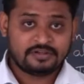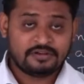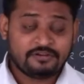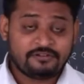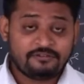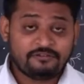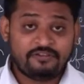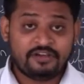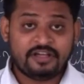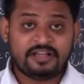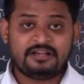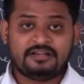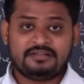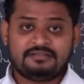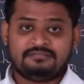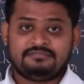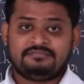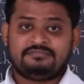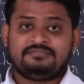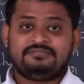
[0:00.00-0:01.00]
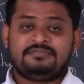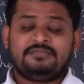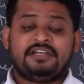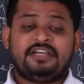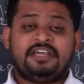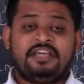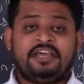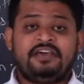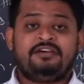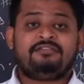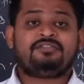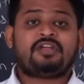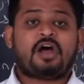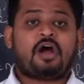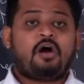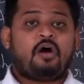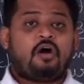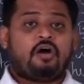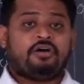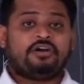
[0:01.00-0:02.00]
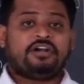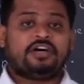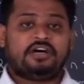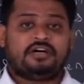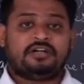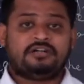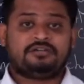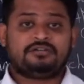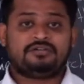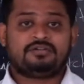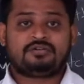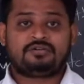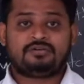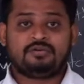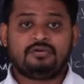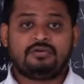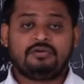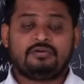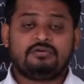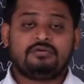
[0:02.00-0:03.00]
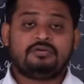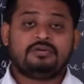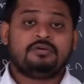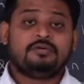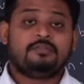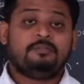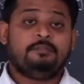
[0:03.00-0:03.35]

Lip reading: will gave the order to